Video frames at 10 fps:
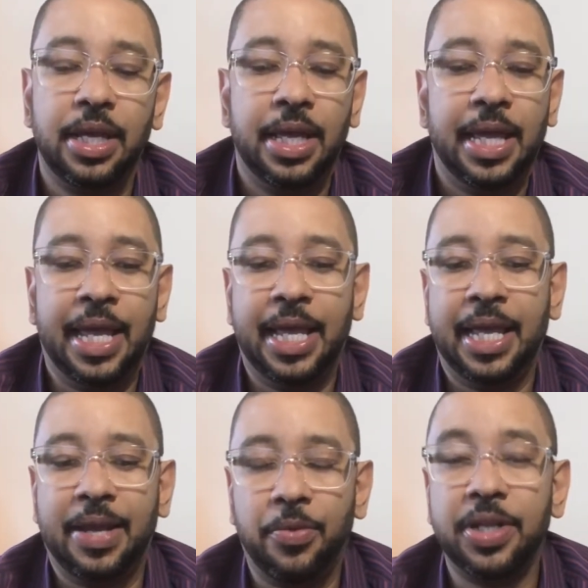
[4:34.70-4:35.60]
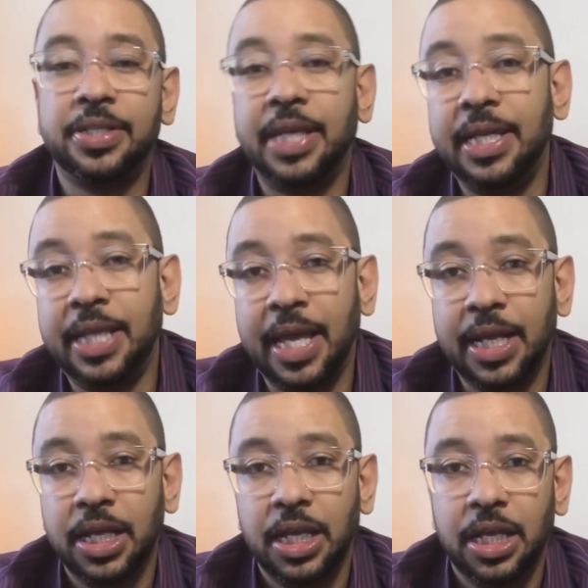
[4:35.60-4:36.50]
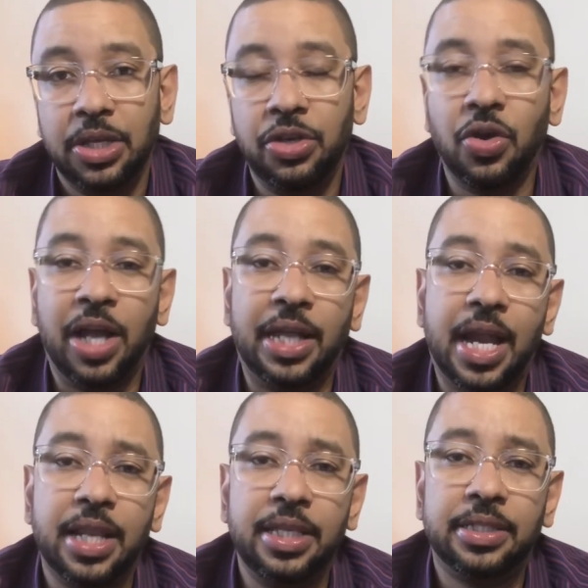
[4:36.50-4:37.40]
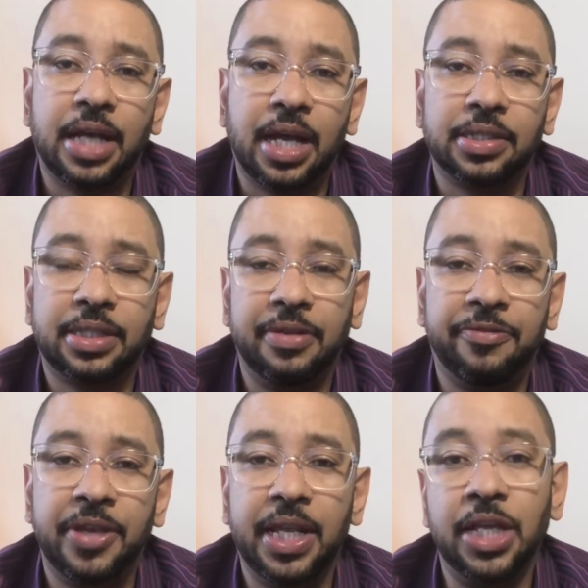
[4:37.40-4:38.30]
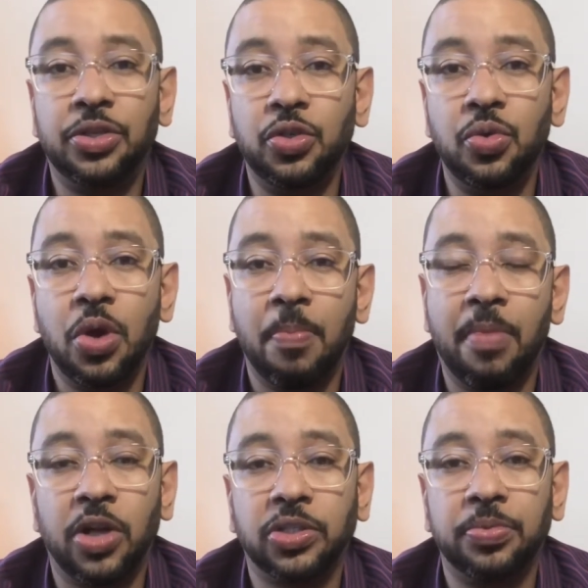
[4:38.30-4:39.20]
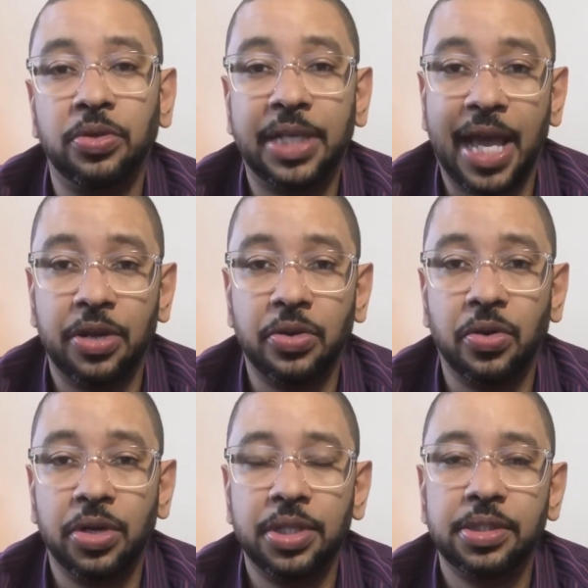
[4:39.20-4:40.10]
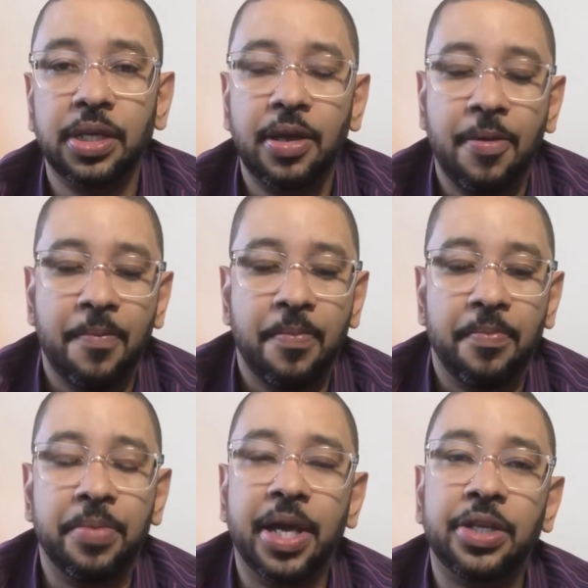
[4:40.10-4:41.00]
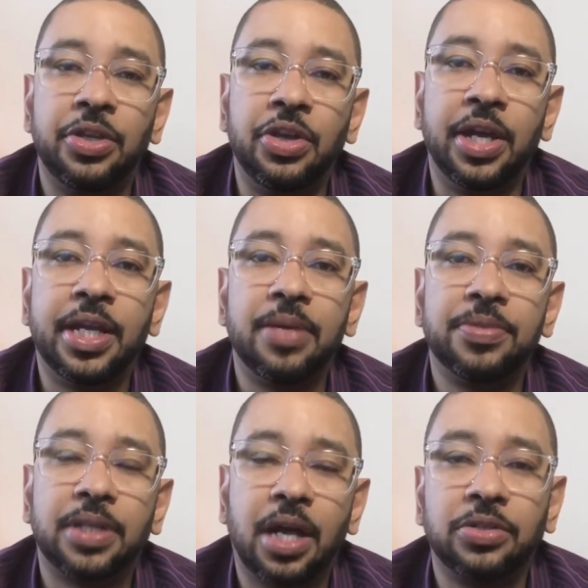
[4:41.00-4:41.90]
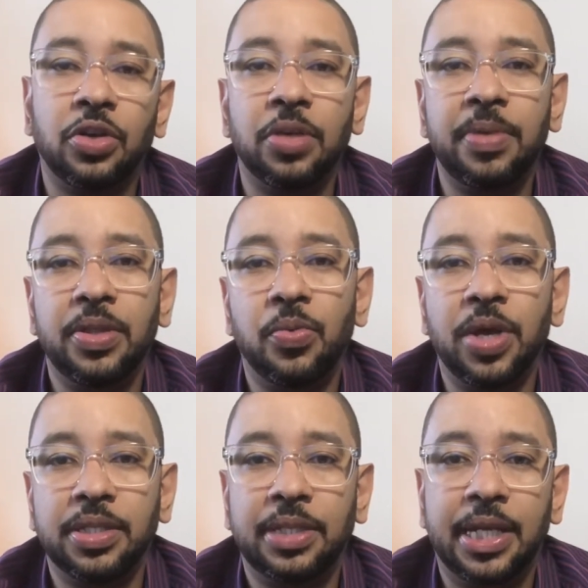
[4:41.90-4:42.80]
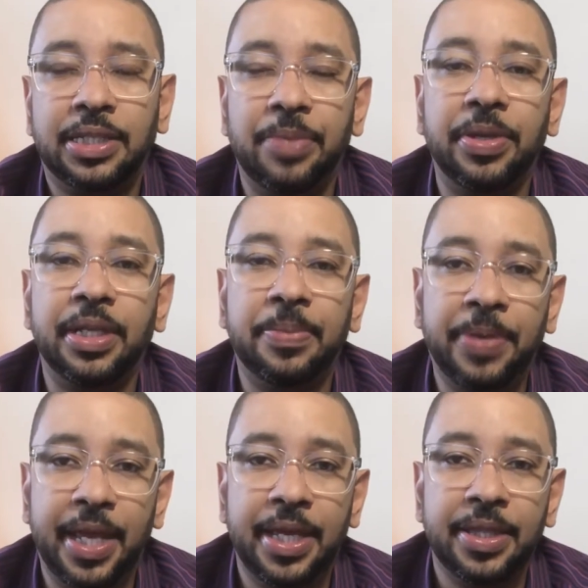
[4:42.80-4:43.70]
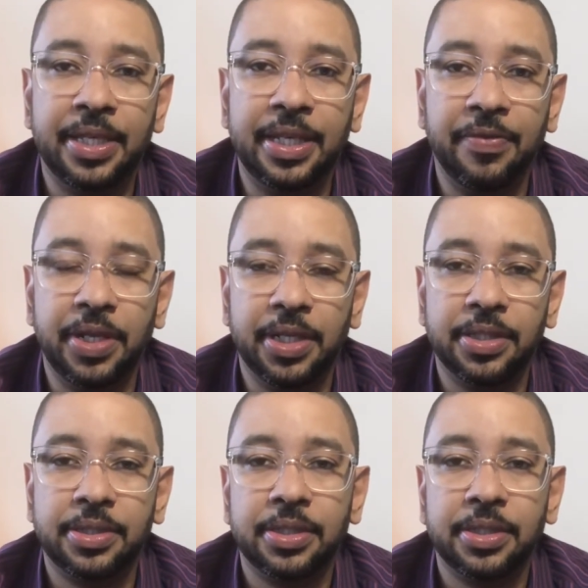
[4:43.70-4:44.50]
And I want to say that, a lot of these stocks can fit into multiple categories, but your income stocks are going to be the ones that typically pay the dividends.